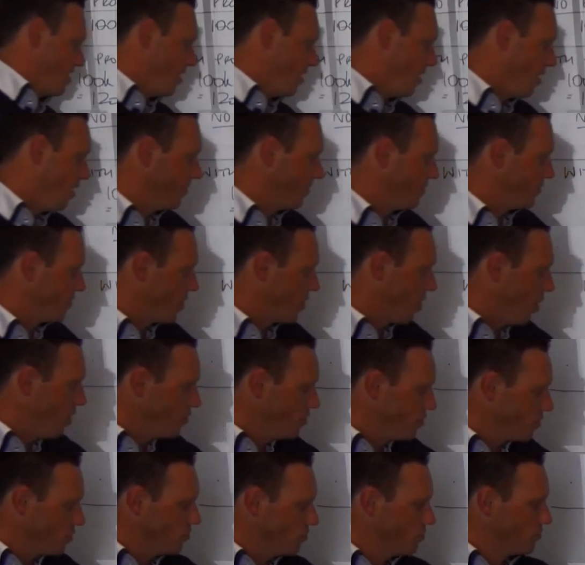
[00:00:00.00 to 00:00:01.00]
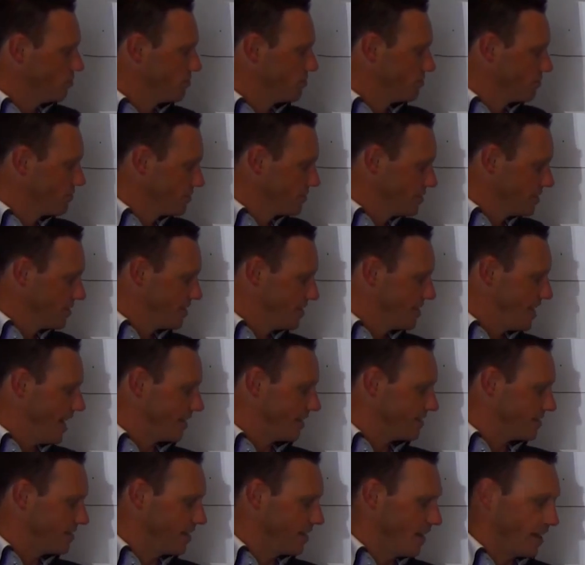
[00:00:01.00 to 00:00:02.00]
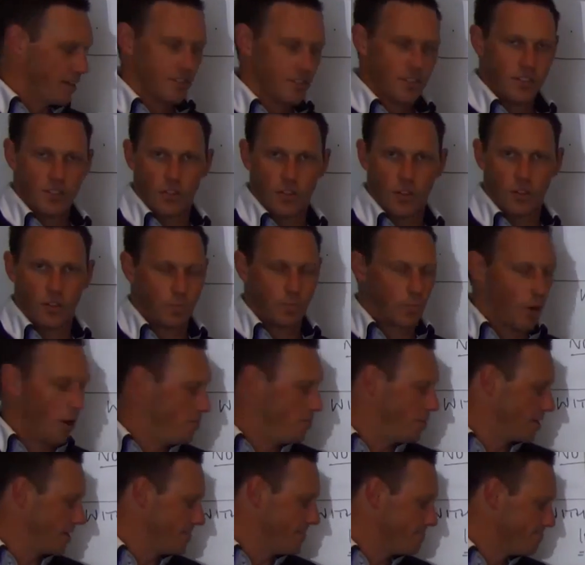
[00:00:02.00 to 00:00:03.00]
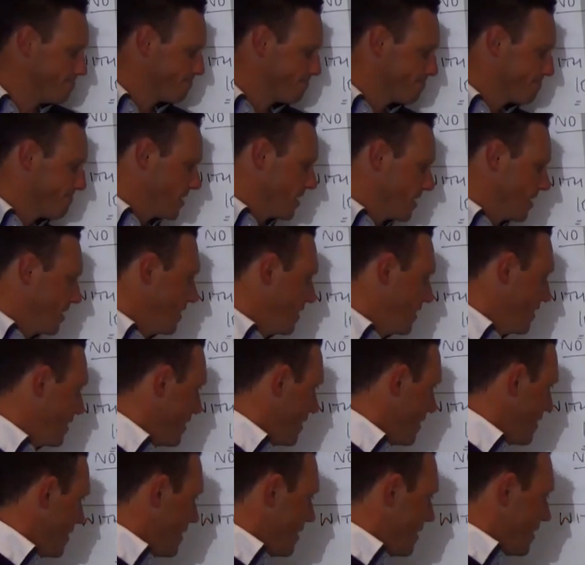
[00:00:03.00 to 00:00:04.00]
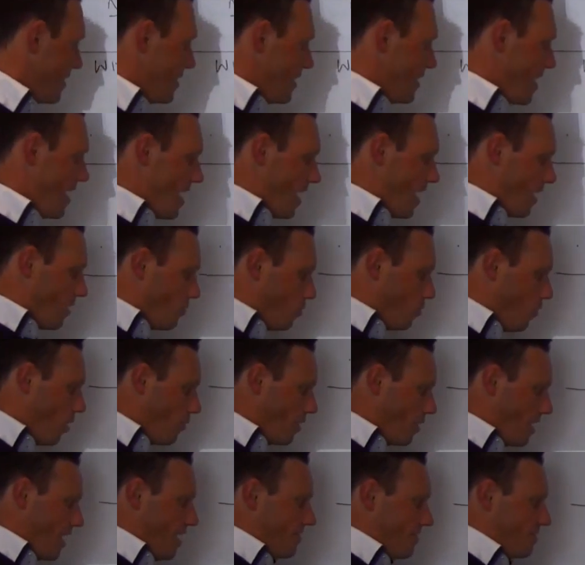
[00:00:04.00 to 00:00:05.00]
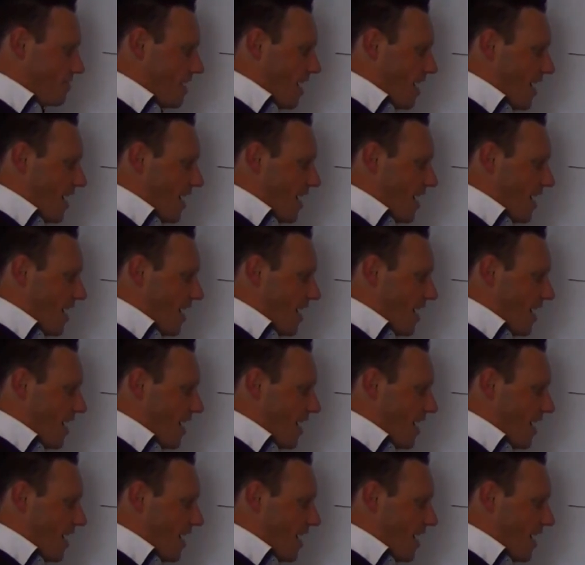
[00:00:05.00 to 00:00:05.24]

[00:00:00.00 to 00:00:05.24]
of total tax deductions on the property. Now, what we have to